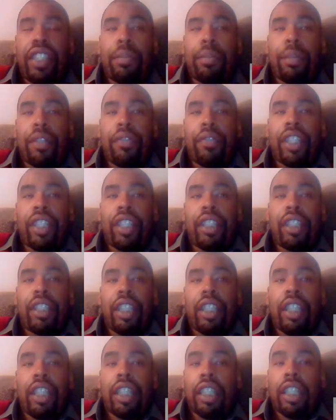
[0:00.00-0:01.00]
Smith gets
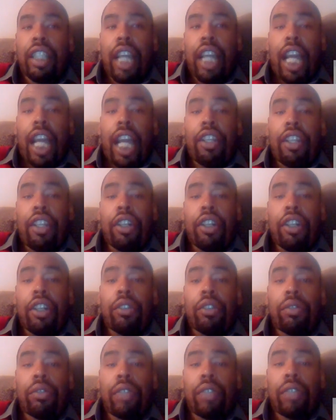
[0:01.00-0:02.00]
in. I
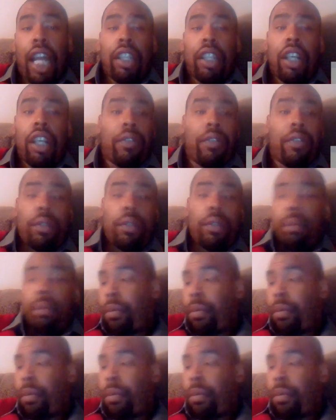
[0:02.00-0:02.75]
don't. I love him.